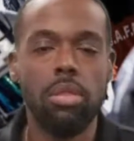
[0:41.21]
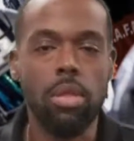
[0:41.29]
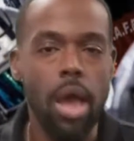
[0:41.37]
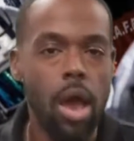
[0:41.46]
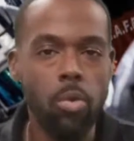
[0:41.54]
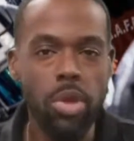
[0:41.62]

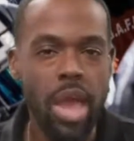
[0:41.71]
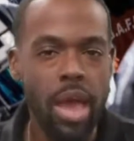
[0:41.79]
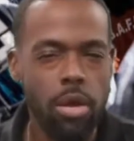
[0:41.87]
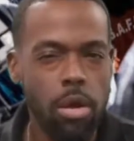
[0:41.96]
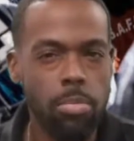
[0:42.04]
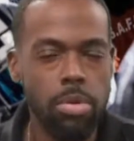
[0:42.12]
how we
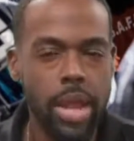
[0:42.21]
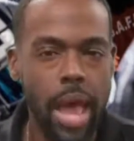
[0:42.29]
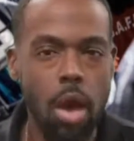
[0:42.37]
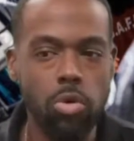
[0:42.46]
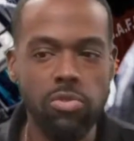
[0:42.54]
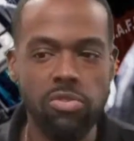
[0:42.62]
had our
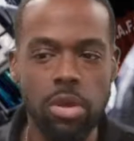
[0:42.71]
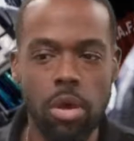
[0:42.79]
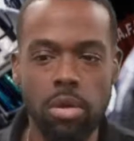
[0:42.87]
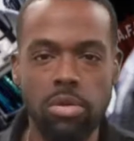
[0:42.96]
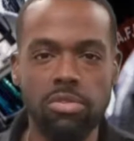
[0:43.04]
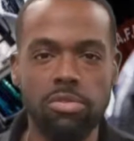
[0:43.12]
doubts and
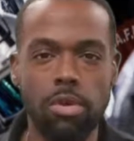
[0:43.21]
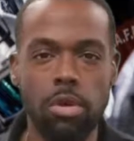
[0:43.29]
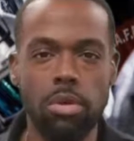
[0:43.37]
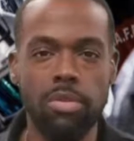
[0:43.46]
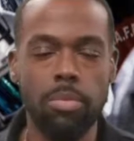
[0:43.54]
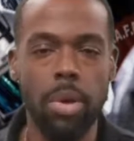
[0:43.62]
our
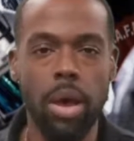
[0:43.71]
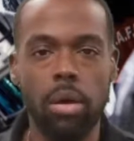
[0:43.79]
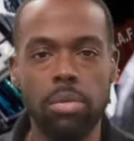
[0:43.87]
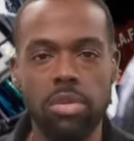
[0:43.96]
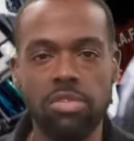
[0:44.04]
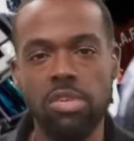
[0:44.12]
concerns
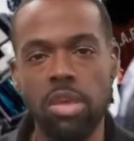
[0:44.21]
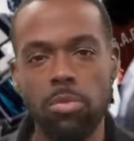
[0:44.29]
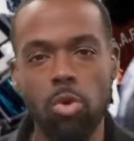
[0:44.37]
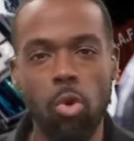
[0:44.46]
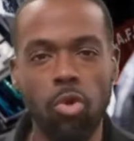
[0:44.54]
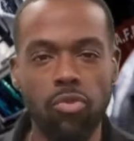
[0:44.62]
about the team
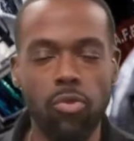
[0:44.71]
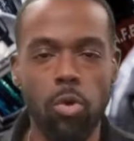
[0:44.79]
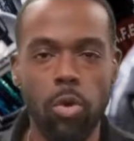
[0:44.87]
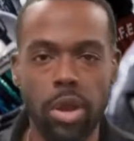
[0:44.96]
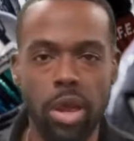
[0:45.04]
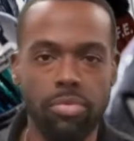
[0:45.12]
going
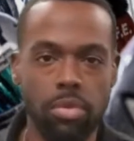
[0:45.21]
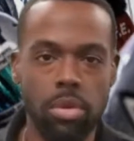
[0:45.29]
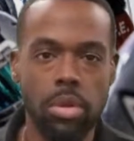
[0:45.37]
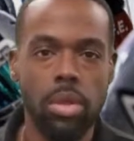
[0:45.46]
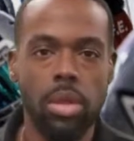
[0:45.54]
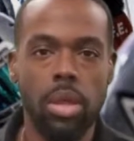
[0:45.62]
forward
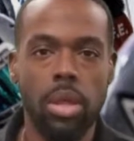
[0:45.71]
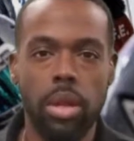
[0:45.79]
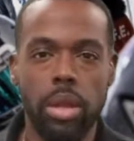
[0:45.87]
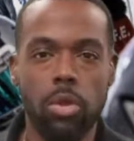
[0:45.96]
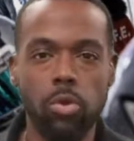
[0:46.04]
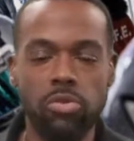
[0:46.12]
after
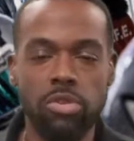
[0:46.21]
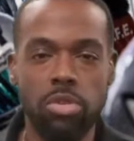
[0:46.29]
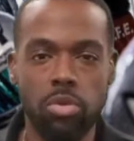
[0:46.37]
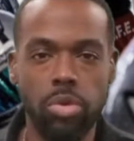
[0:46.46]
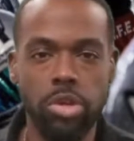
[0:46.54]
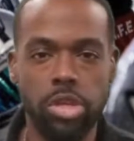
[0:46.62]
losing
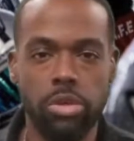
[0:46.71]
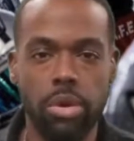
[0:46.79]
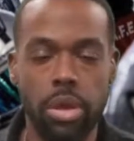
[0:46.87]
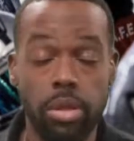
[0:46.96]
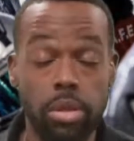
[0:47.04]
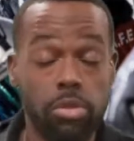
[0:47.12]
3
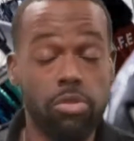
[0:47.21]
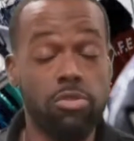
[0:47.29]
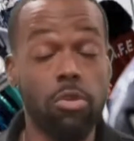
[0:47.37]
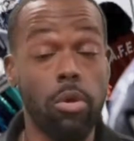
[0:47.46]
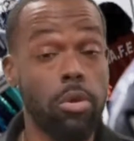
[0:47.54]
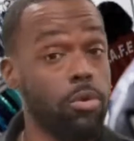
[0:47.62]
straight,
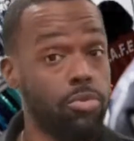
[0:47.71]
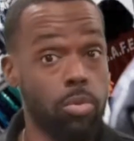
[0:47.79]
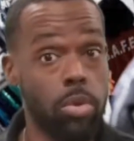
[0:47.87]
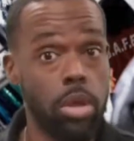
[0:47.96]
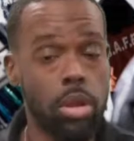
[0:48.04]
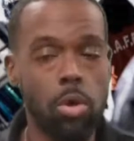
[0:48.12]
starting off
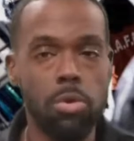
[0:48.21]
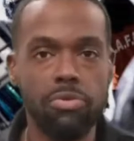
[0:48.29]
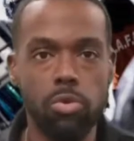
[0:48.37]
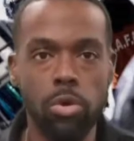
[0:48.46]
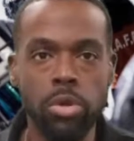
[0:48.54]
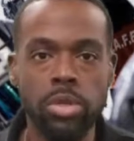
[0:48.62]
3-0, of
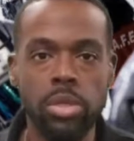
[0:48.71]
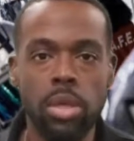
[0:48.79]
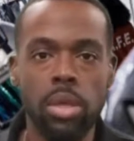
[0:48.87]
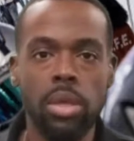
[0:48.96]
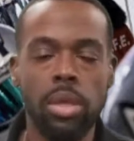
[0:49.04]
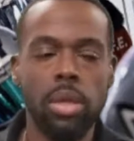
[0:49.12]
course,
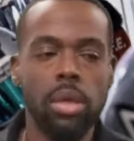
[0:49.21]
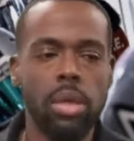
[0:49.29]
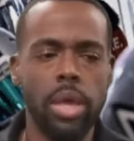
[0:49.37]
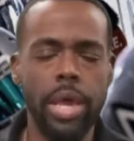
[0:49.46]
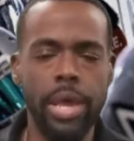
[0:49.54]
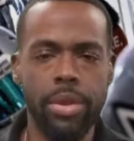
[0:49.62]

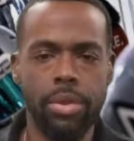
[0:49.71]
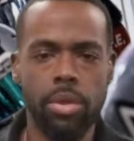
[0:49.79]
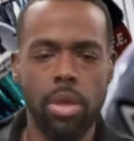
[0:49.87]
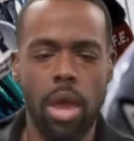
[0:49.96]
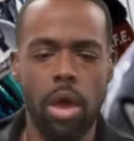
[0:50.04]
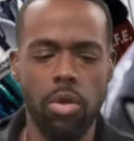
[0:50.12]
and
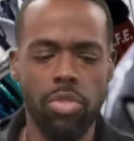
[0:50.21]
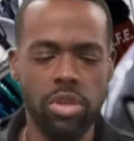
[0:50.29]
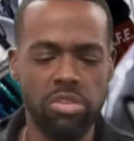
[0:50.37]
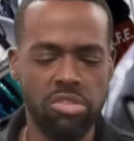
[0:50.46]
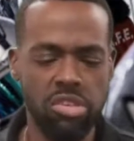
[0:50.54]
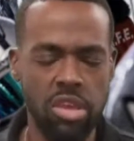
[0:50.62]
how
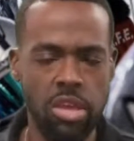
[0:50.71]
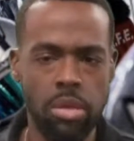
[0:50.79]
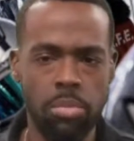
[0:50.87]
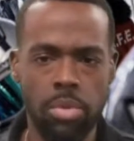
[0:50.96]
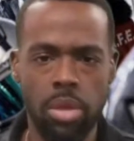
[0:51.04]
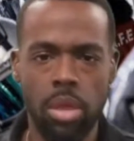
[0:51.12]
this
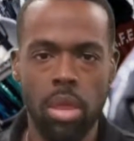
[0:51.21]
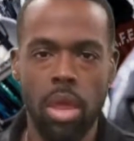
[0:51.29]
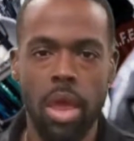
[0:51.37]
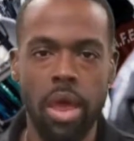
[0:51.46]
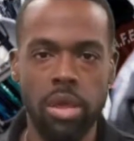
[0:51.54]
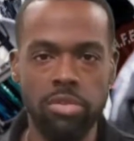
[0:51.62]
team
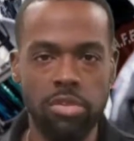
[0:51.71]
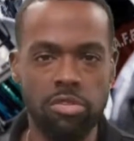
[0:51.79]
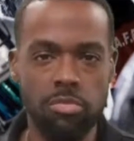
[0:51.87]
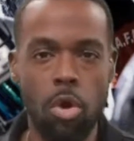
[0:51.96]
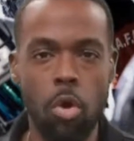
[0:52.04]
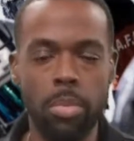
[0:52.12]
has its
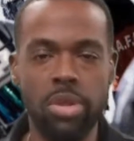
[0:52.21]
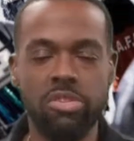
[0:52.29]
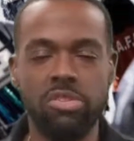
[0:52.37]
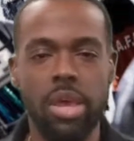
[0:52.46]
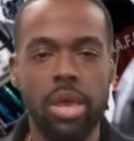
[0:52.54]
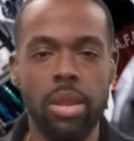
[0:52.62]

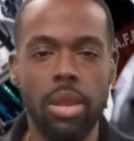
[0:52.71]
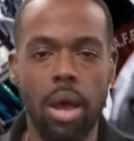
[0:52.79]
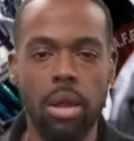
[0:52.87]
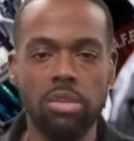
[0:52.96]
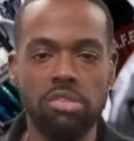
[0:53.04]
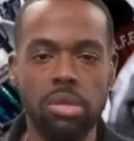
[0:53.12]
moments. And
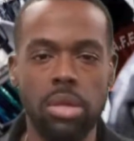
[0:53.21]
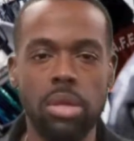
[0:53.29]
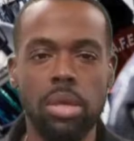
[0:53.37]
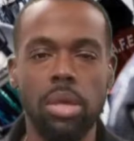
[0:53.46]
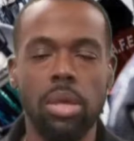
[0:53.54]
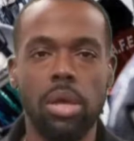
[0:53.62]

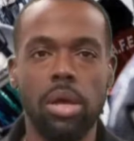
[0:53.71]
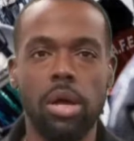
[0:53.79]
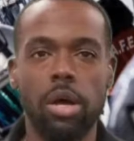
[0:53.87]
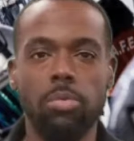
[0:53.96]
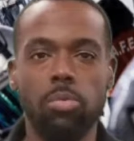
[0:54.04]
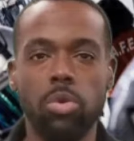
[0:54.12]
honestly,
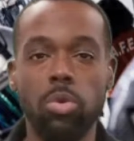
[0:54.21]
I